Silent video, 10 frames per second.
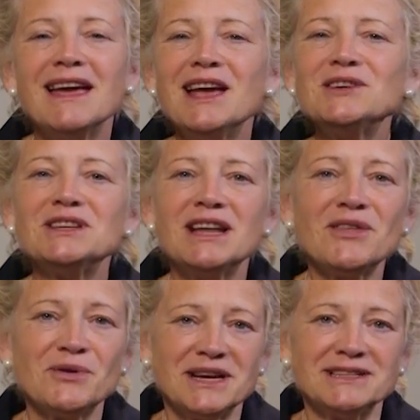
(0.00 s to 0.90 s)
Here's
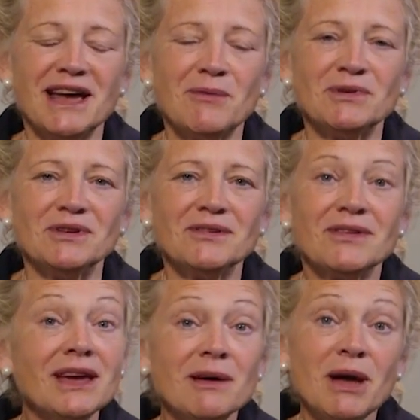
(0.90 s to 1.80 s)
another example.
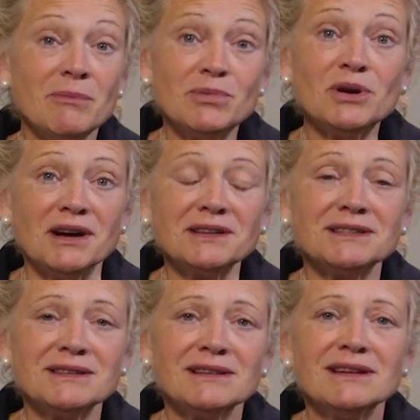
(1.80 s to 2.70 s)
Think about
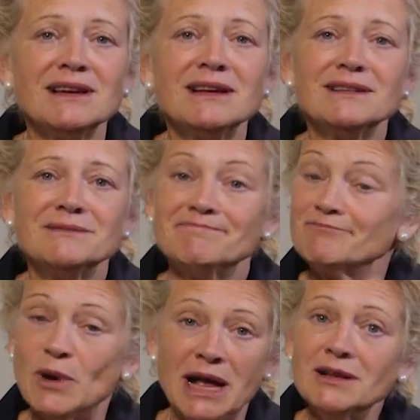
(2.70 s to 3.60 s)
books.
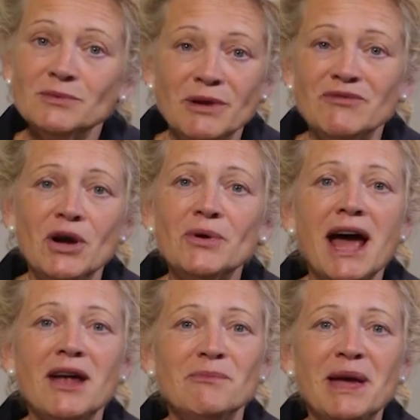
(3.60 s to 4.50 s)
Well, we've known
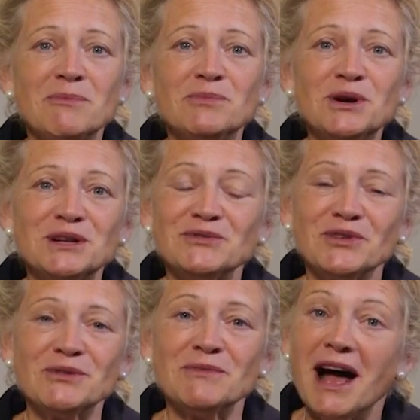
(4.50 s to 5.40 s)
how to make books
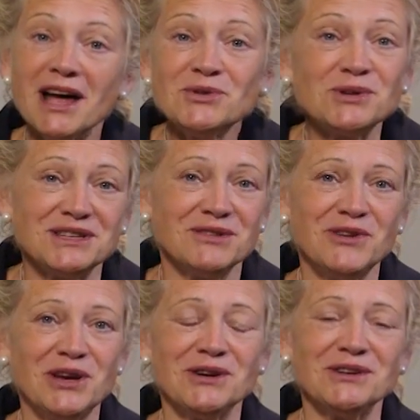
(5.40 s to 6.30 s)
for hundreds of
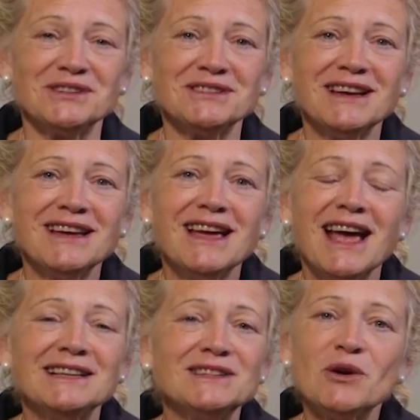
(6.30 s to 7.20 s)
years,
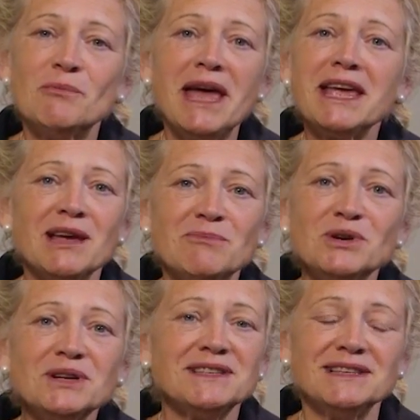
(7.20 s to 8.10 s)
and so making
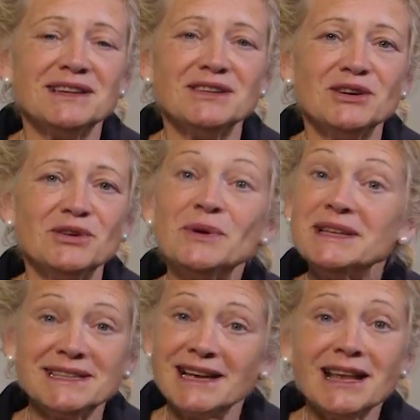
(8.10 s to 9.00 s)
books isn't new
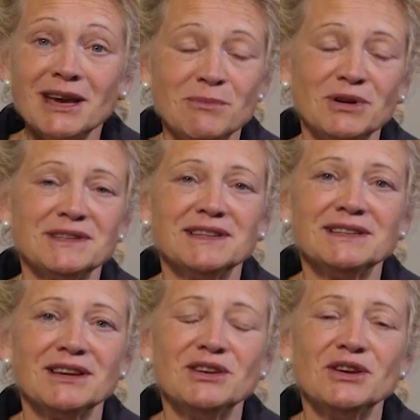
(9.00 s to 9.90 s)
and selling books
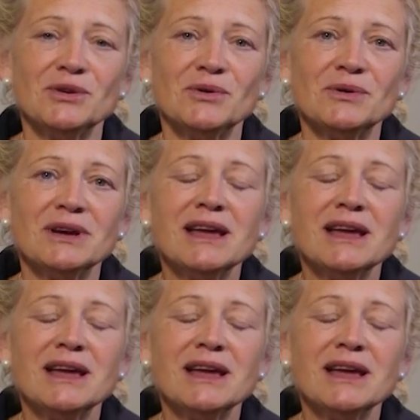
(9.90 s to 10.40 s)
isn't new.